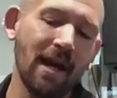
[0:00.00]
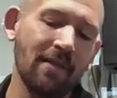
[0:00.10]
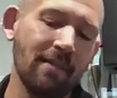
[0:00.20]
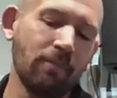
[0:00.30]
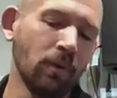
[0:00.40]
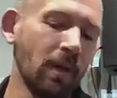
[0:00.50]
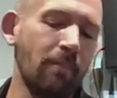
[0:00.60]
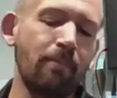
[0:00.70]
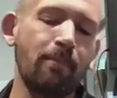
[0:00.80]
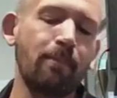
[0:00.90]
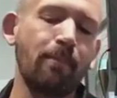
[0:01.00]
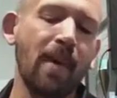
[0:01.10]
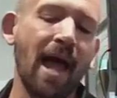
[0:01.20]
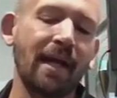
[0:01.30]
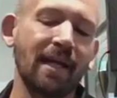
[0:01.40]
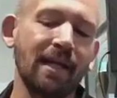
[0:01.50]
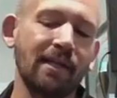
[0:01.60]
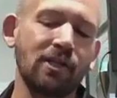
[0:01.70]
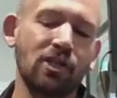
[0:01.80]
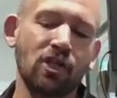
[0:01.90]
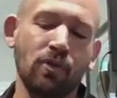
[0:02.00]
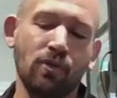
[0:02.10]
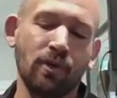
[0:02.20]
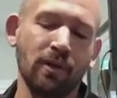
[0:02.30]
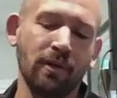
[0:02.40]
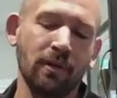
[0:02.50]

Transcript: and then pull it back into tune